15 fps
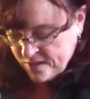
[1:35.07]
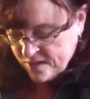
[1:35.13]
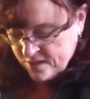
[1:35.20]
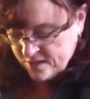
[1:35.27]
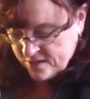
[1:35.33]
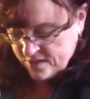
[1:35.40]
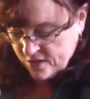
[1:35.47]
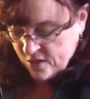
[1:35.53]

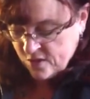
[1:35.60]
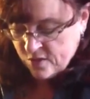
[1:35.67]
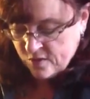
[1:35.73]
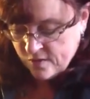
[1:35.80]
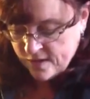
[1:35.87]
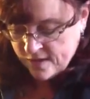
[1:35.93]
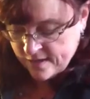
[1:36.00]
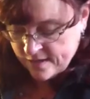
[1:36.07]

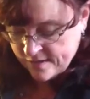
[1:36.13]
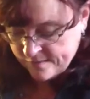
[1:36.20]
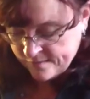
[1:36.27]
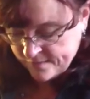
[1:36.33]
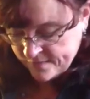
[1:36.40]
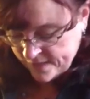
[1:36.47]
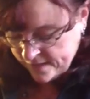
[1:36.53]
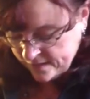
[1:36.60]
So
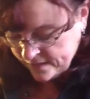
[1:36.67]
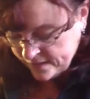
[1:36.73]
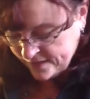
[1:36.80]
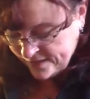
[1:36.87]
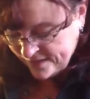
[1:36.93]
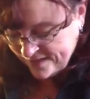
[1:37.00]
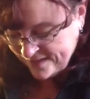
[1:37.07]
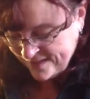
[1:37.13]
I'd like
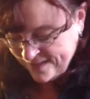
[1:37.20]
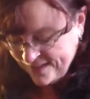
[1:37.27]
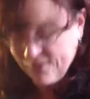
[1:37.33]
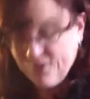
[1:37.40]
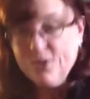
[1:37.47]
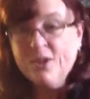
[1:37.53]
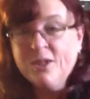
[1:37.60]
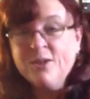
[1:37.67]
to give
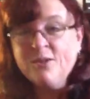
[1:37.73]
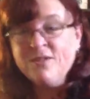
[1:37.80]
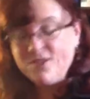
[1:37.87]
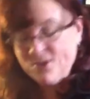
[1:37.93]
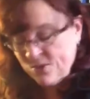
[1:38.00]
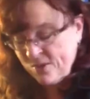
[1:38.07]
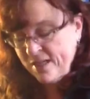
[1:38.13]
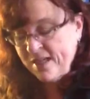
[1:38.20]
you a little
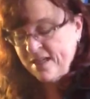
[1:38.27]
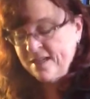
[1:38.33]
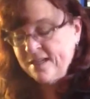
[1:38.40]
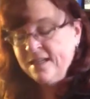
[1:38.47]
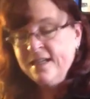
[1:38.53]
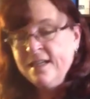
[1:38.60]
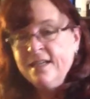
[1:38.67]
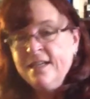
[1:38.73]
visual aid.
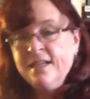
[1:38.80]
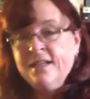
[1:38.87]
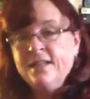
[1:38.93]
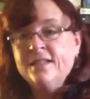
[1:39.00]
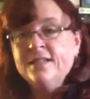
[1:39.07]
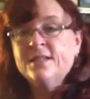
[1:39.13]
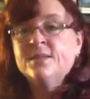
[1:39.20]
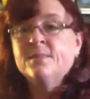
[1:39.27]

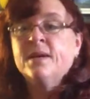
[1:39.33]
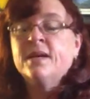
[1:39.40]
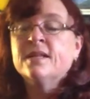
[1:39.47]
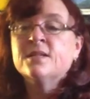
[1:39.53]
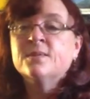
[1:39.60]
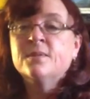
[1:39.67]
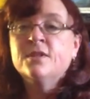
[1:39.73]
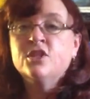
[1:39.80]
This is my
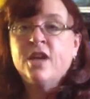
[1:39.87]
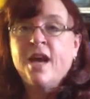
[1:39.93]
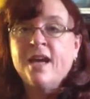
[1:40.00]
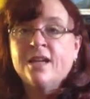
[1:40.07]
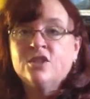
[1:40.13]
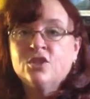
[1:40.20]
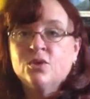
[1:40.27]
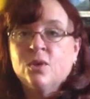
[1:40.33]
husband
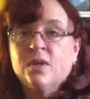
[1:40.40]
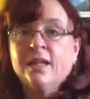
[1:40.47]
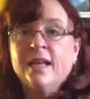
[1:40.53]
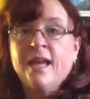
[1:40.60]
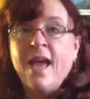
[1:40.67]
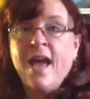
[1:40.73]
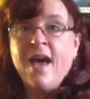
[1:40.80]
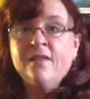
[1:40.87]
Jack
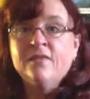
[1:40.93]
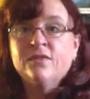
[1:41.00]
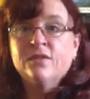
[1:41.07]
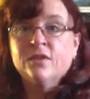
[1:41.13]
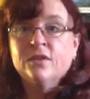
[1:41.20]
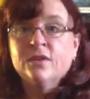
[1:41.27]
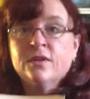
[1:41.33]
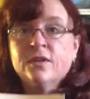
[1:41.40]
shortly
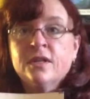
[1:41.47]
after,